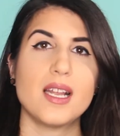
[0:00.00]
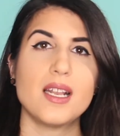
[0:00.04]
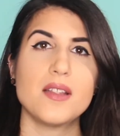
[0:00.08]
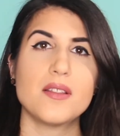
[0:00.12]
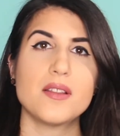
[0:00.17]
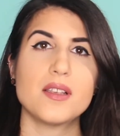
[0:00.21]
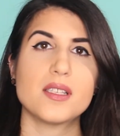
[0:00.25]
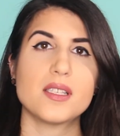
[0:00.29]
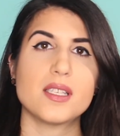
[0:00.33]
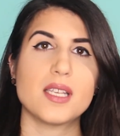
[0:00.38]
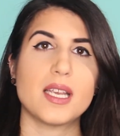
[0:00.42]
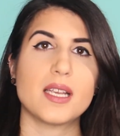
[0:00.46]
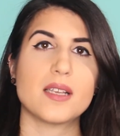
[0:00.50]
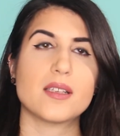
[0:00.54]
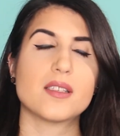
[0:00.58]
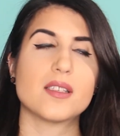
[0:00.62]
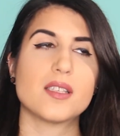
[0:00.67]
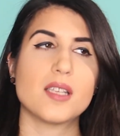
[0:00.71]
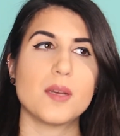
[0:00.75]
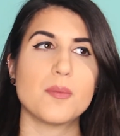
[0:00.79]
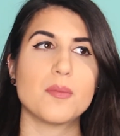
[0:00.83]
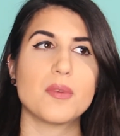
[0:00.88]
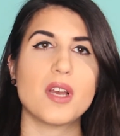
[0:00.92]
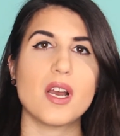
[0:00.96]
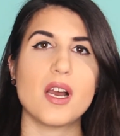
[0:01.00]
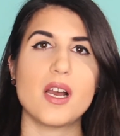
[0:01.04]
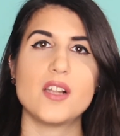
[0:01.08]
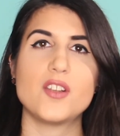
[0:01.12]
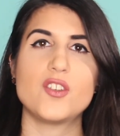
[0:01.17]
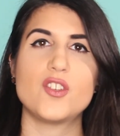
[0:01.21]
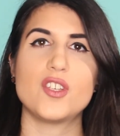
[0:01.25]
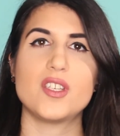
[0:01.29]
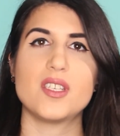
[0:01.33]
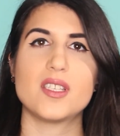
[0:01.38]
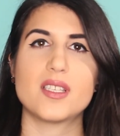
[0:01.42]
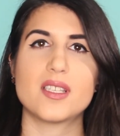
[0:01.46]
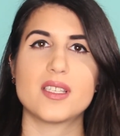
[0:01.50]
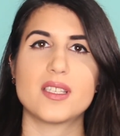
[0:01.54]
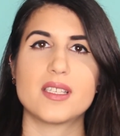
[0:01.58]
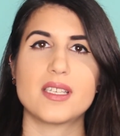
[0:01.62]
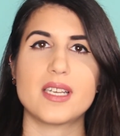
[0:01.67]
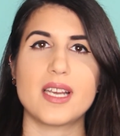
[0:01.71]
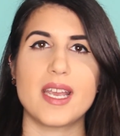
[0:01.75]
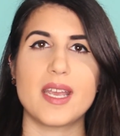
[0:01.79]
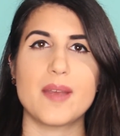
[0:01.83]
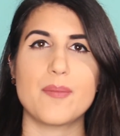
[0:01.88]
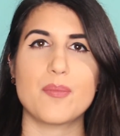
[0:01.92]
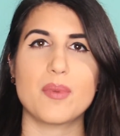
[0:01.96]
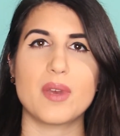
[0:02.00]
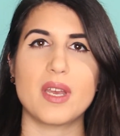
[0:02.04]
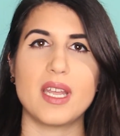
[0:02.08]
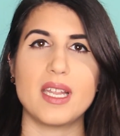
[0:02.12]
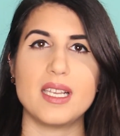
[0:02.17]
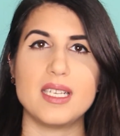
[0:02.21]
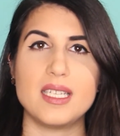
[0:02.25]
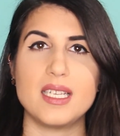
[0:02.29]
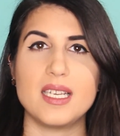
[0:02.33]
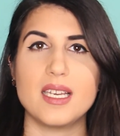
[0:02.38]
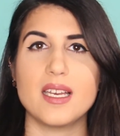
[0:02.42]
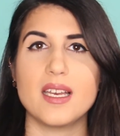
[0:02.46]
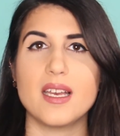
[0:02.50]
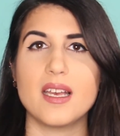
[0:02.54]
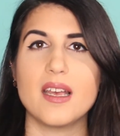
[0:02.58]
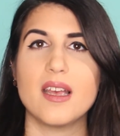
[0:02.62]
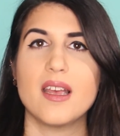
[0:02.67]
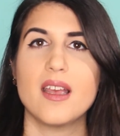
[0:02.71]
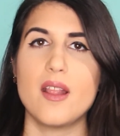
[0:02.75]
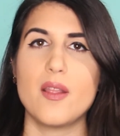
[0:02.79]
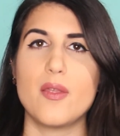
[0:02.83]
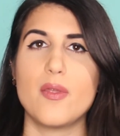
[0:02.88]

of this like subconscious type idea